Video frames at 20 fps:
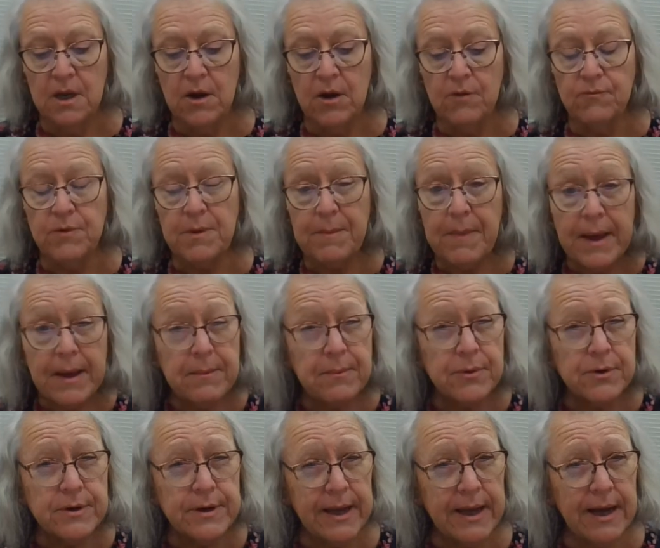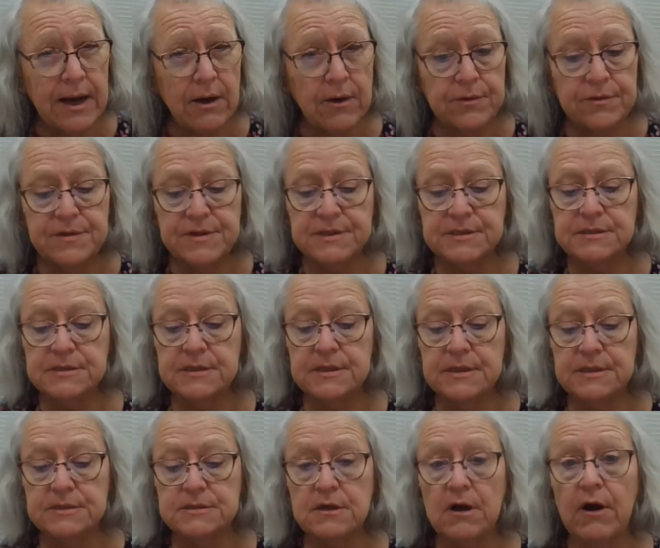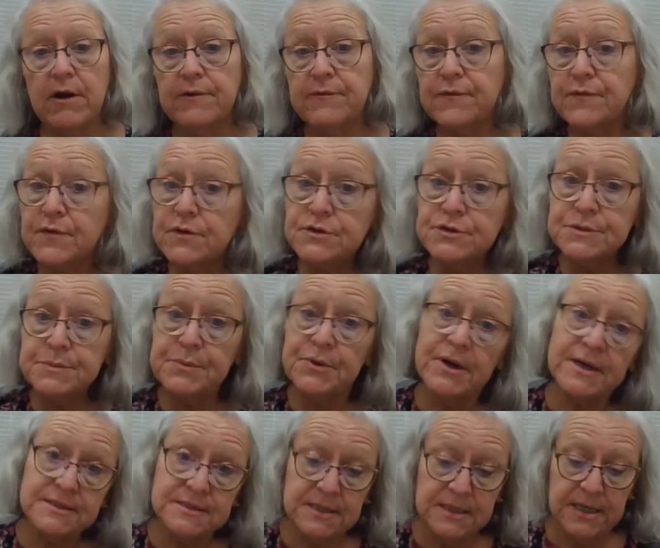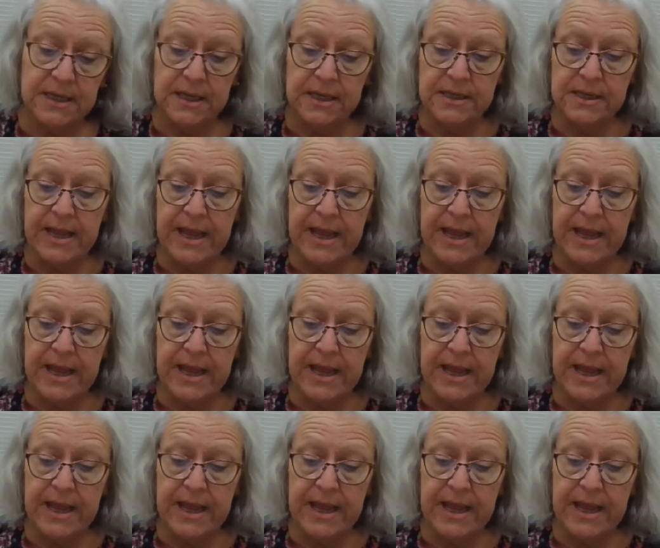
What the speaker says: Remember now, this is our first president,